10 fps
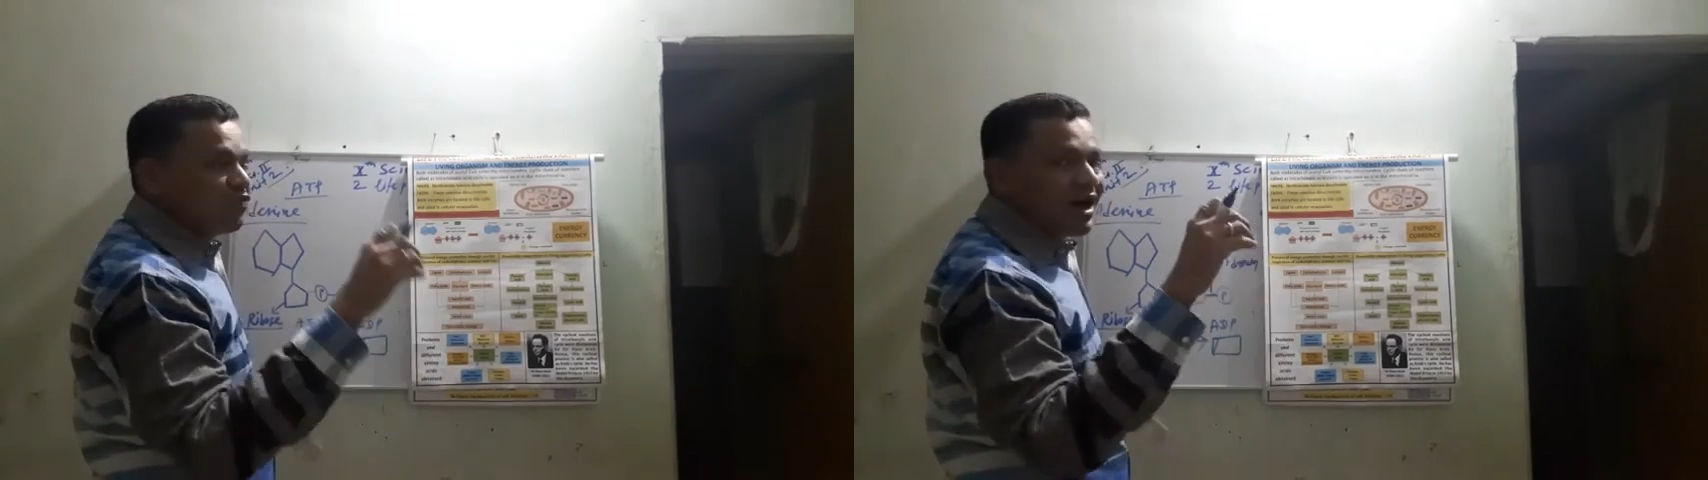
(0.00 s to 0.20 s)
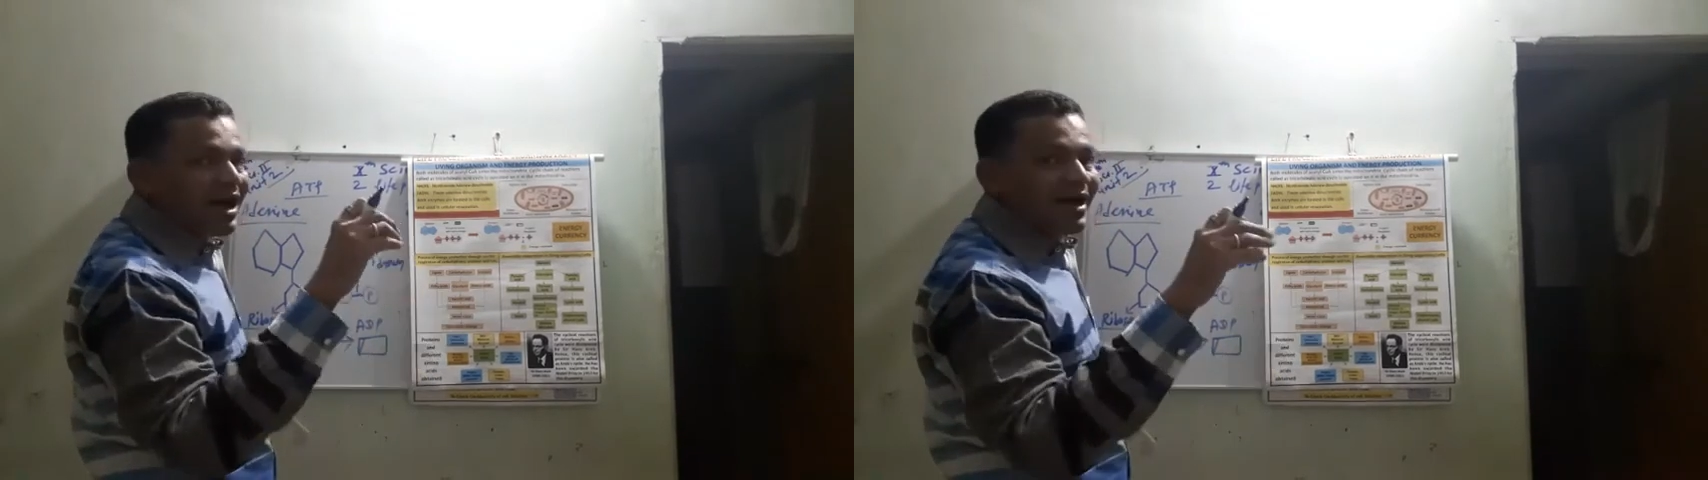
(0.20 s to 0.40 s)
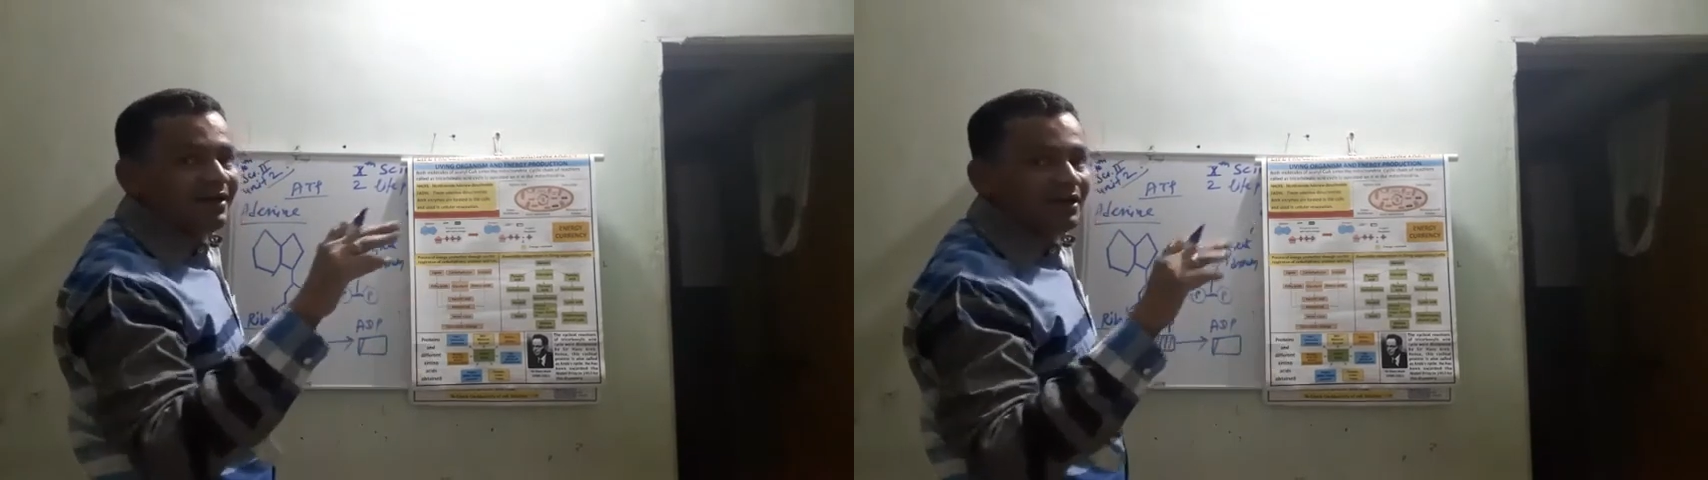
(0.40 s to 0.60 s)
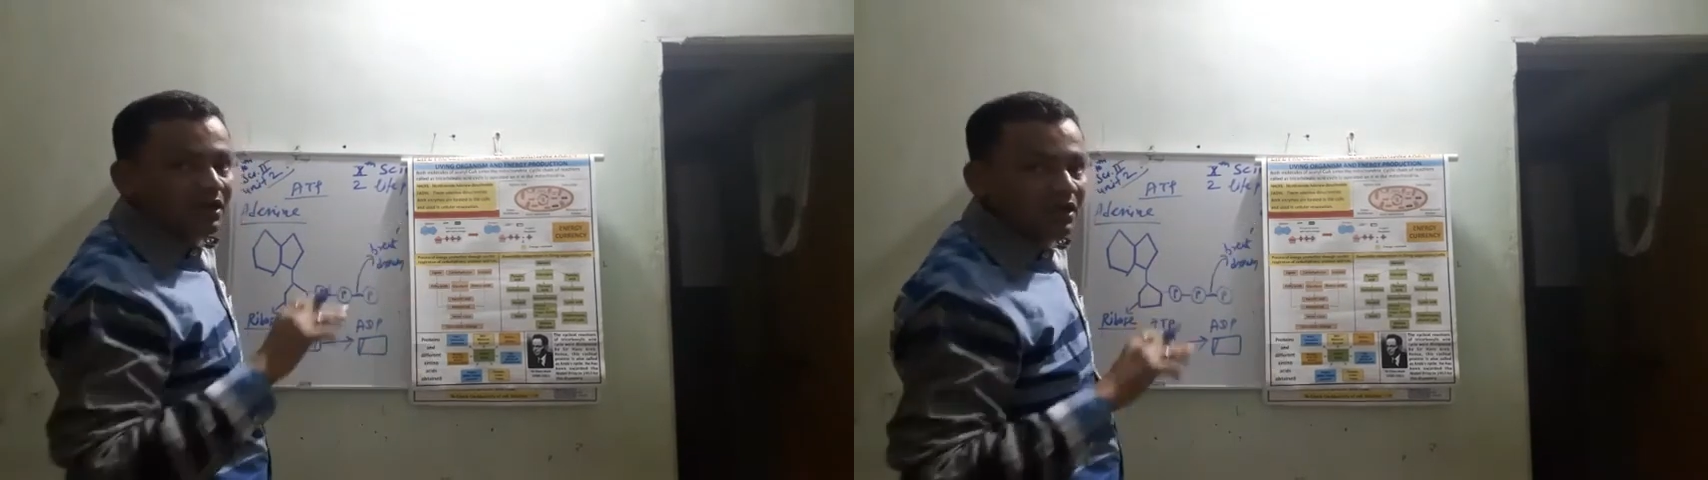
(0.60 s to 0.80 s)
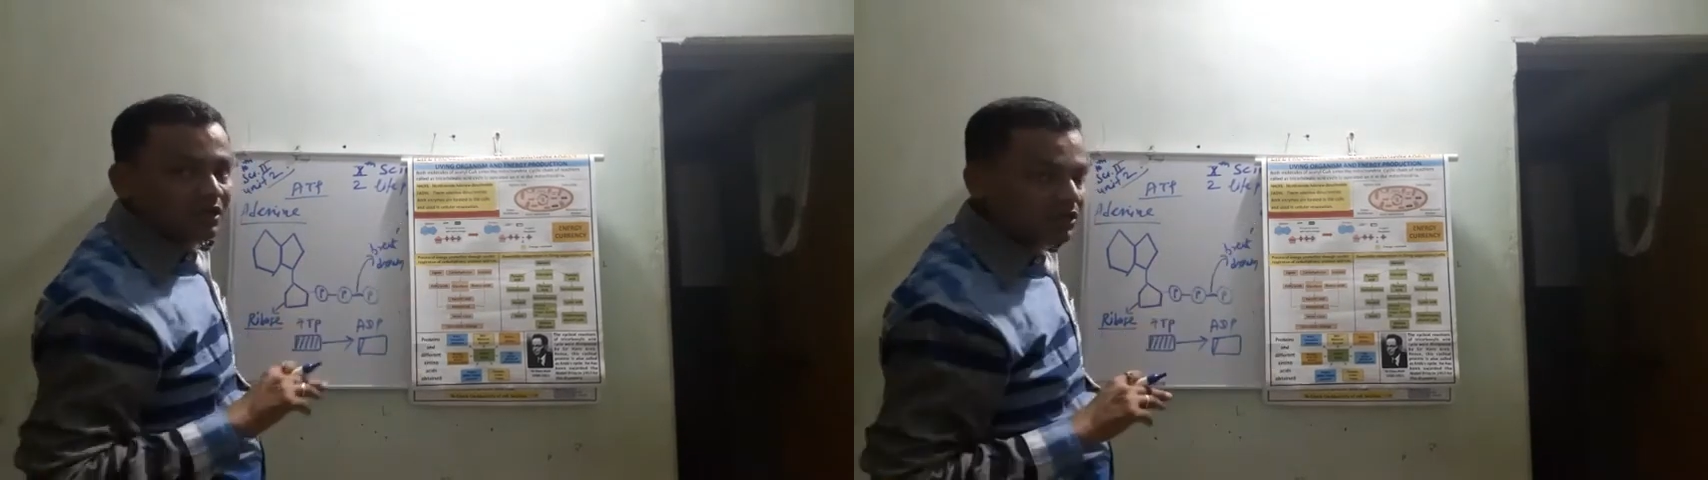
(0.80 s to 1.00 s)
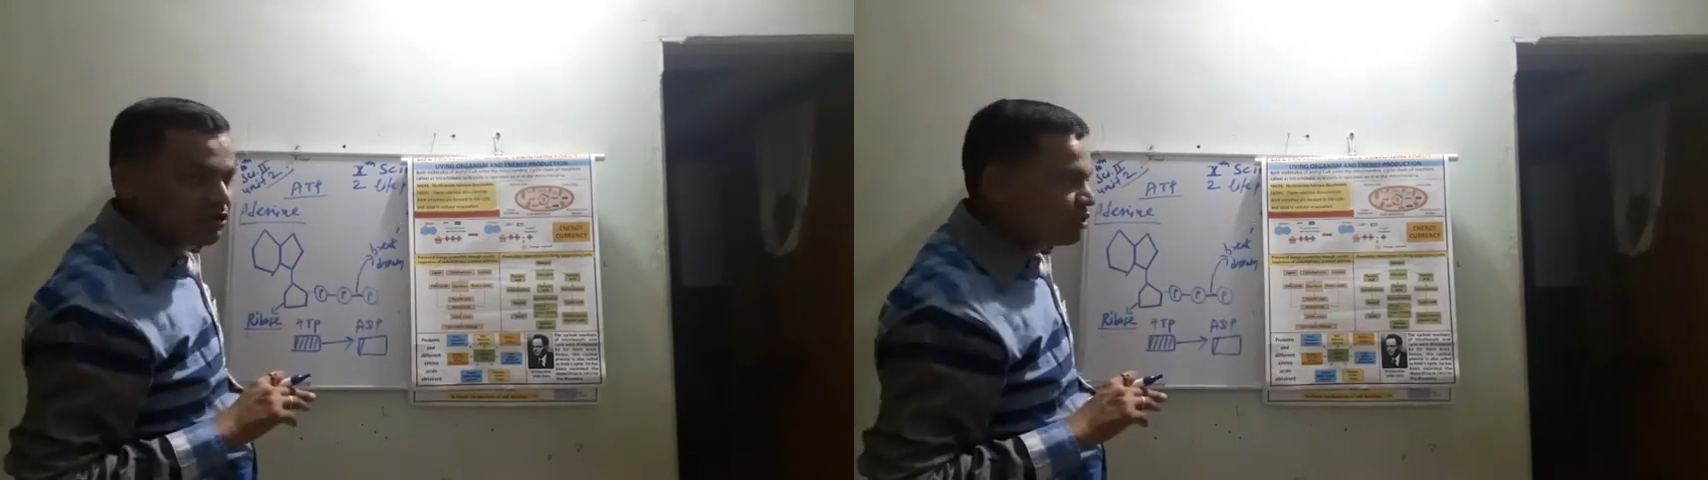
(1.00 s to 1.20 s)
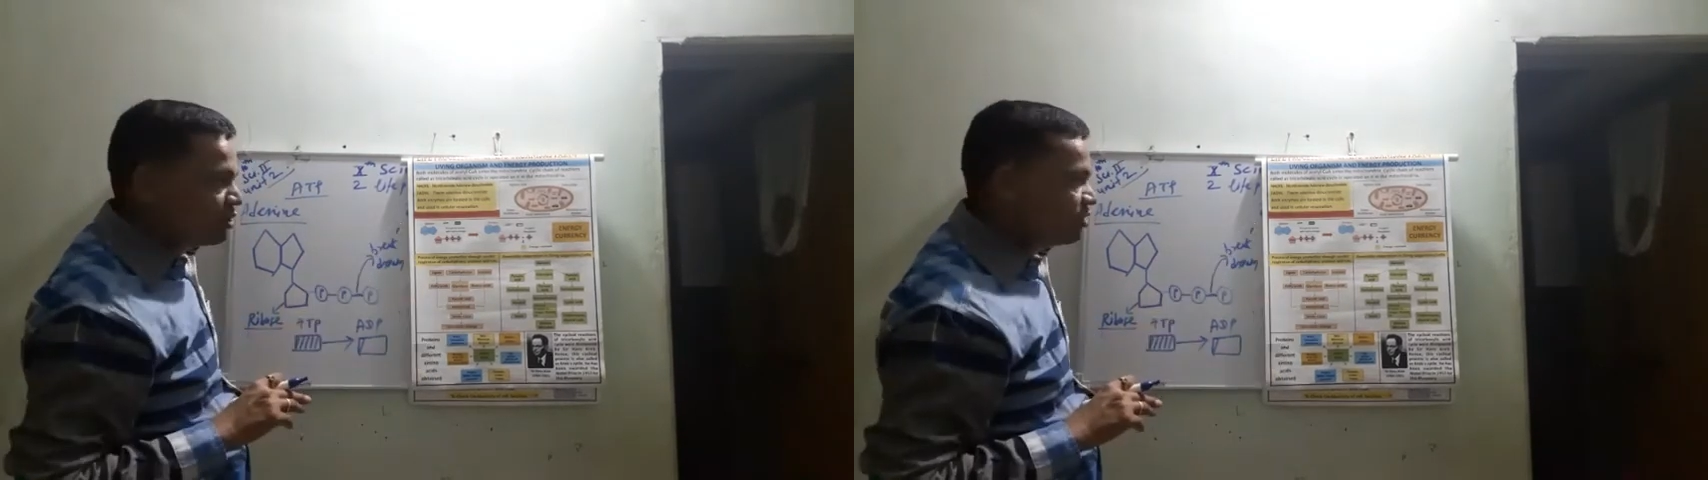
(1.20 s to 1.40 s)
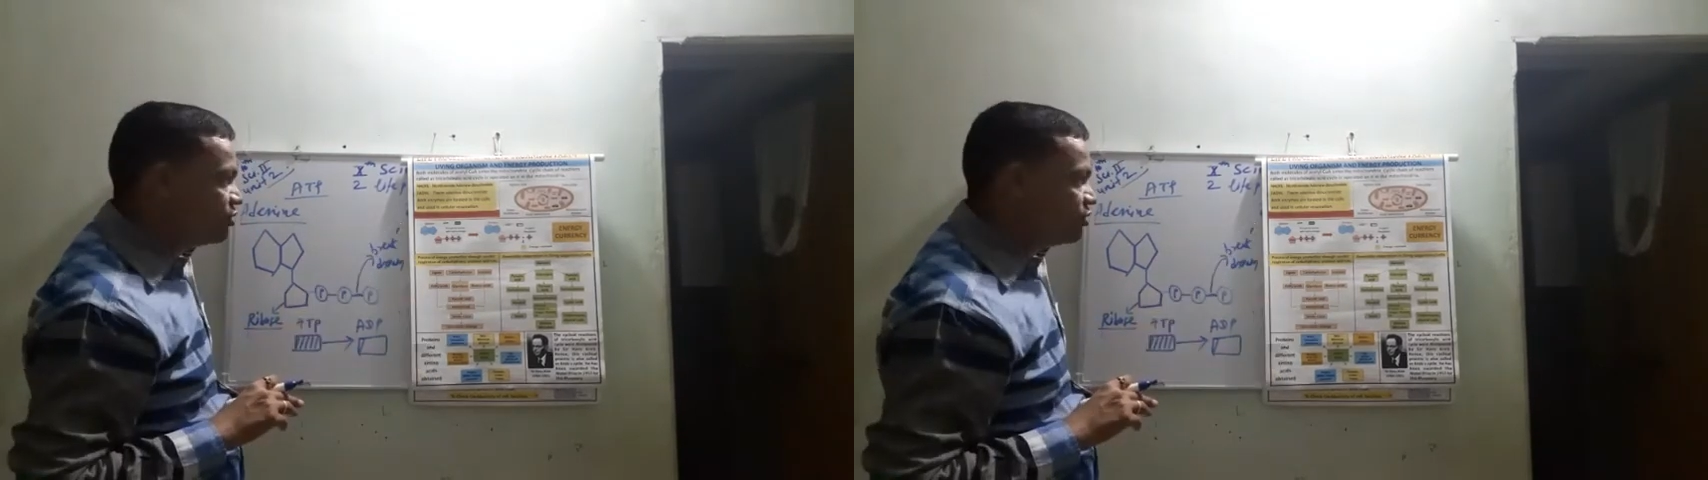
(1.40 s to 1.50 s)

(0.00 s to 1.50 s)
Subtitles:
high energy in